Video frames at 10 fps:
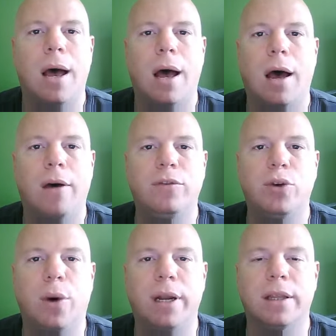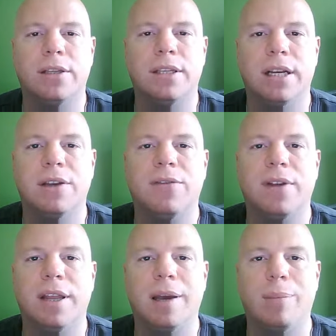of joining the six
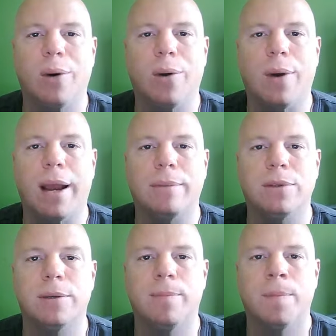affiliate programs.